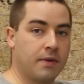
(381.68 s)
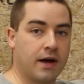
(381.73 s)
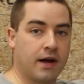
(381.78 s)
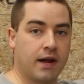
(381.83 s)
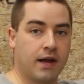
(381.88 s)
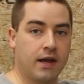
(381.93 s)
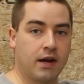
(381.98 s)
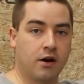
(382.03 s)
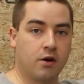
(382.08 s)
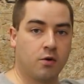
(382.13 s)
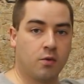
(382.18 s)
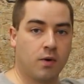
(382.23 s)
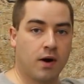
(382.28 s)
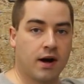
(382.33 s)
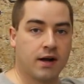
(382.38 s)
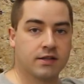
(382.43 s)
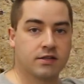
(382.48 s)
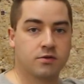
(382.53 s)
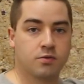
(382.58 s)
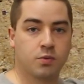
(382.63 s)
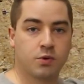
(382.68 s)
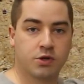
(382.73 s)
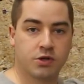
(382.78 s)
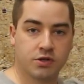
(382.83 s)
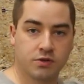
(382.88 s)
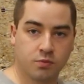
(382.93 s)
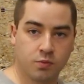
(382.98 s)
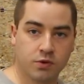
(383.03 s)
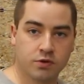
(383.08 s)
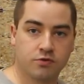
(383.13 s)
about 800 watts,
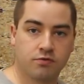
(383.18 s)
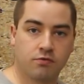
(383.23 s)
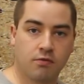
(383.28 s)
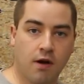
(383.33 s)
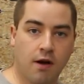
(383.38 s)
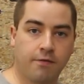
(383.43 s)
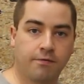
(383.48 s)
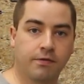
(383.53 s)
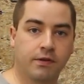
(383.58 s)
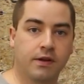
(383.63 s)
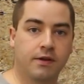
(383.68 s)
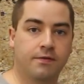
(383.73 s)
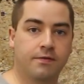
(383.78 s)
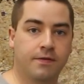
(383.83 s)
which was roughly